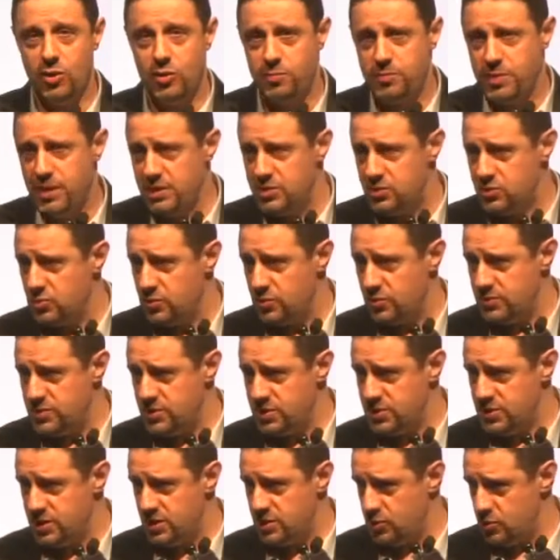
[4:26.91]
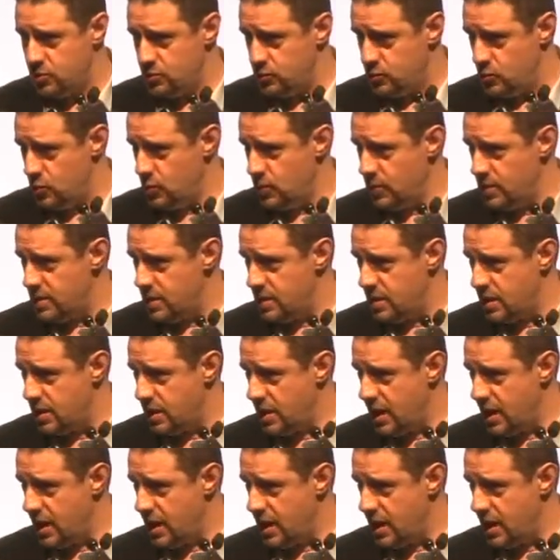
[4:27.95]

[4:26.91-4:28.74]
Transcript: being so resistant to doing the